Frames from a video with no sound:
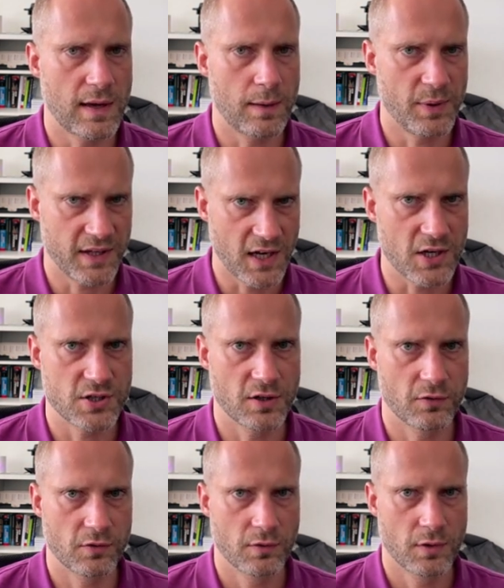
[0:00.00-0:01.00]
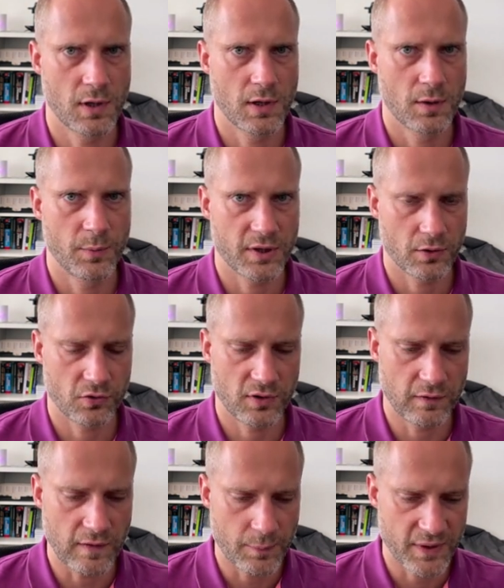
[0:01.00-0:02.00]
applications,
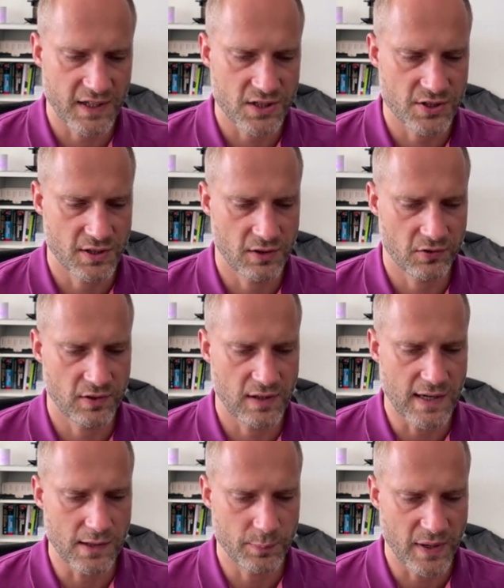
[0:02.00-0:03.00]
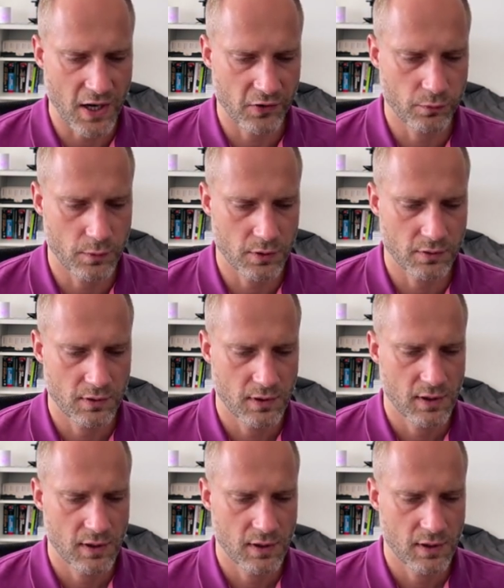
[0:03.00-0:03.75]
because if application has our password,